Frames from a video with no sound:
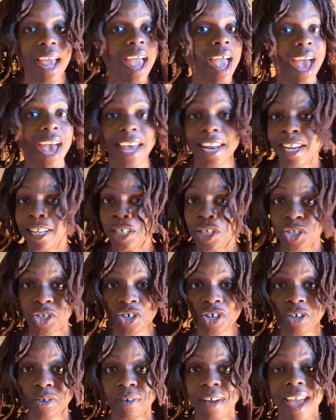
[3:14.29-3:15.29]
And it's
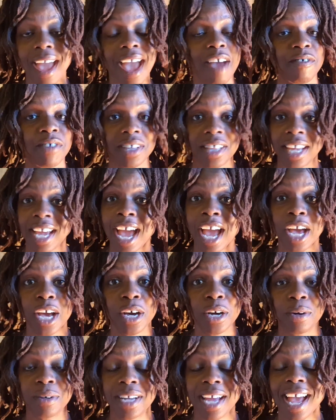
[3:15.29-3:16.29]
true, everything I
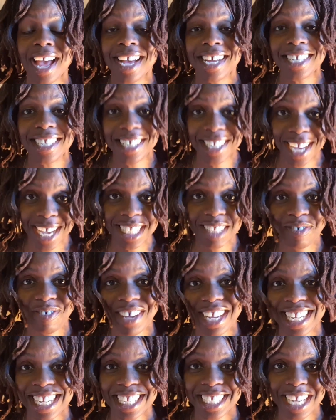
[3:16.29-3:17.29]
own does
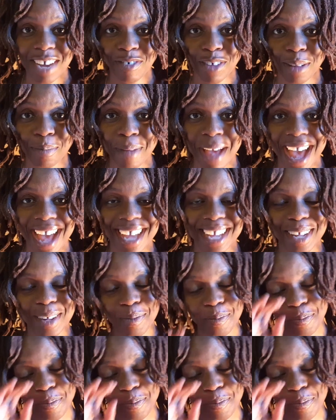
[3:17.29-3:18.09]
fit in a duffel bag.